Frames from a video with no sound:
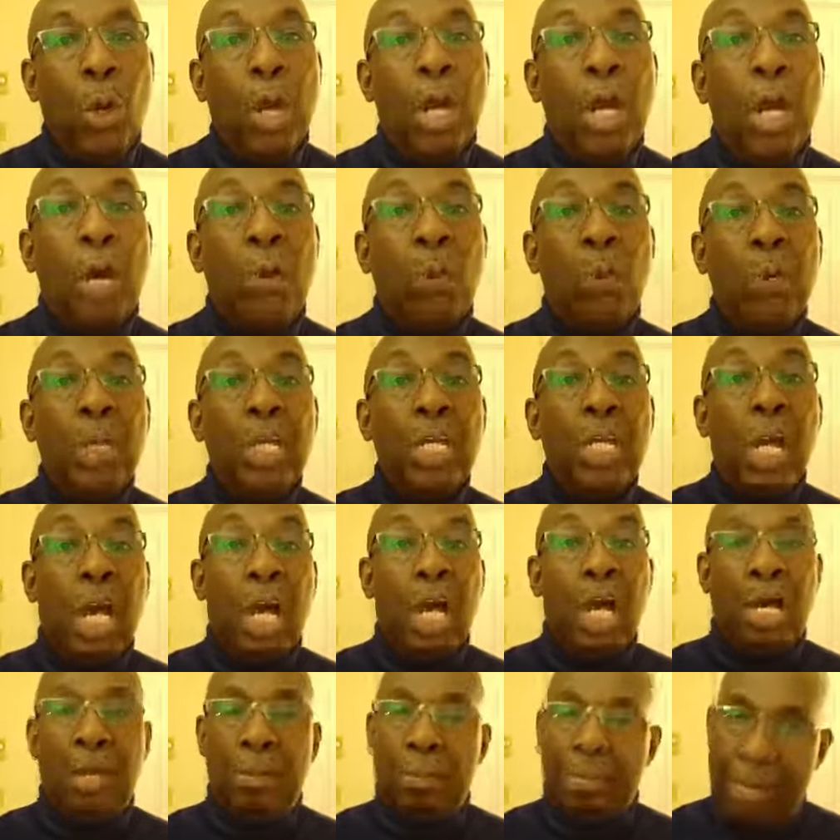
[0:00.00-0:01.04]
where
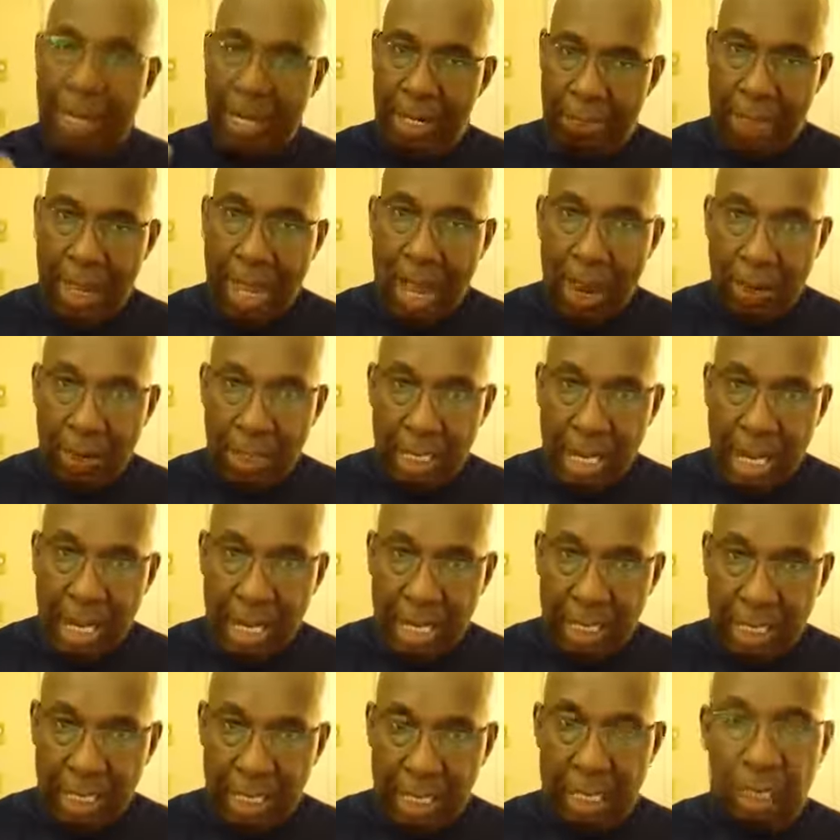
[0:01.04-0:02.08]
we are, by the power of
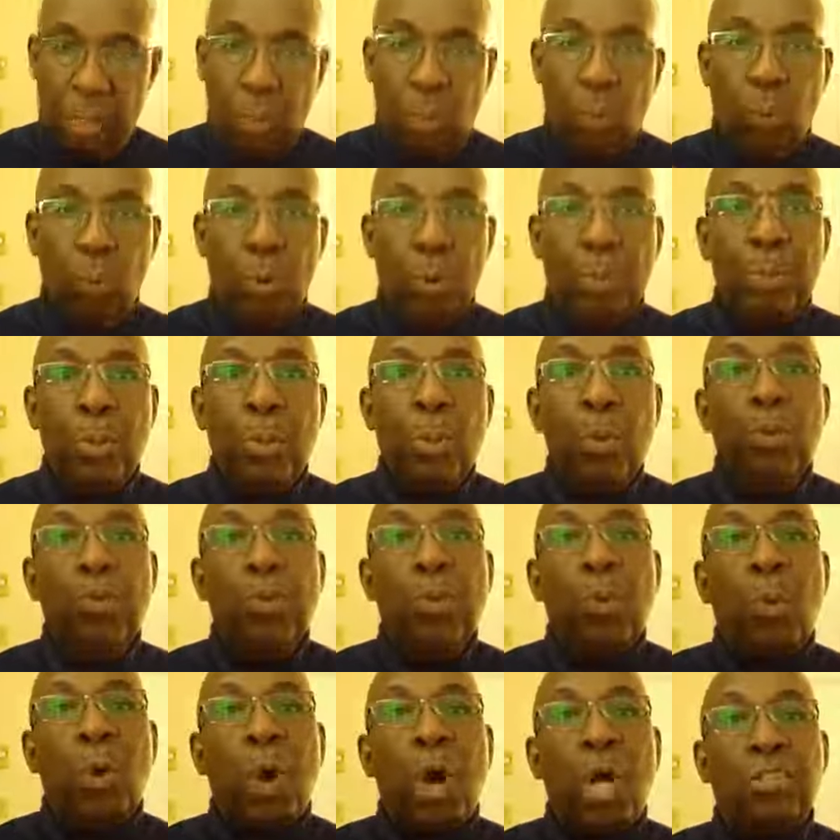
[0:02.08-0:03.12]
God now,
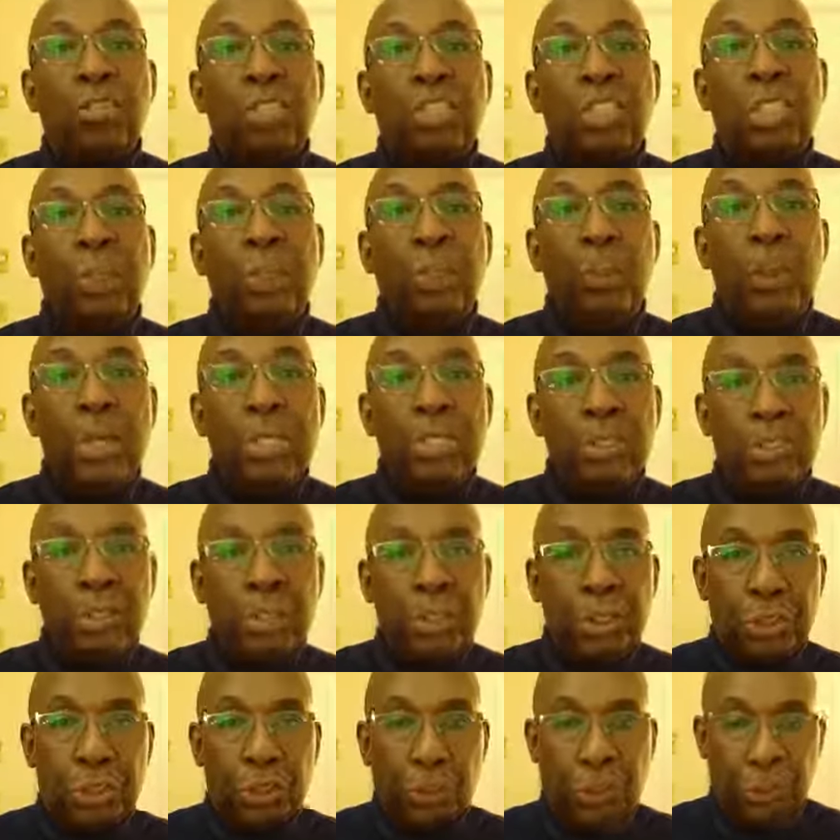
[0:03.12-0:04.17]
removing walls of
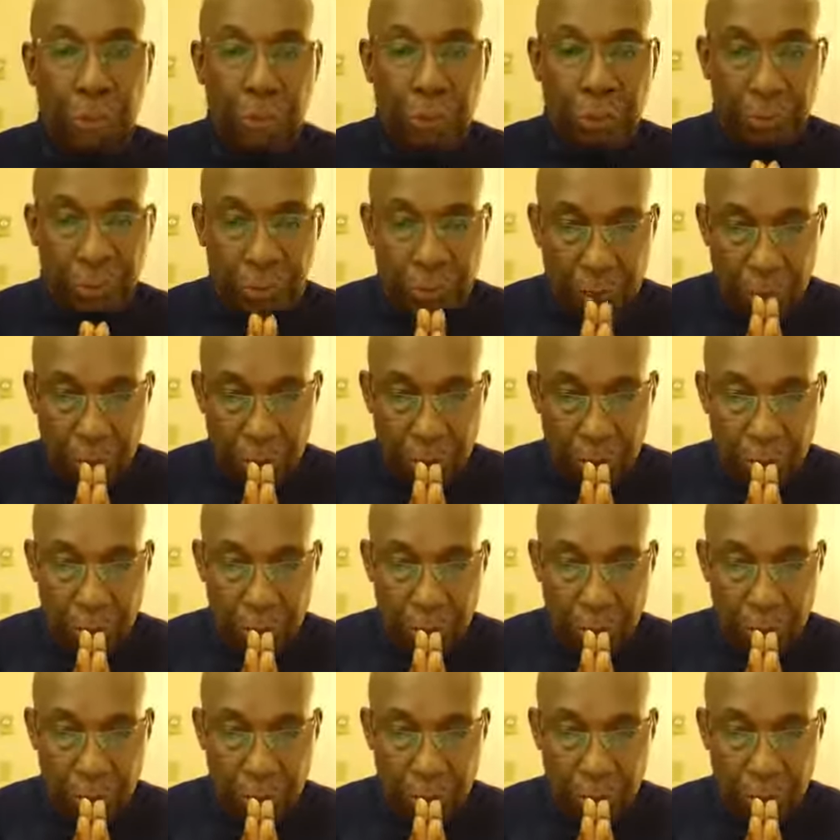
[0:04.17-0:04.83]
separation to serve,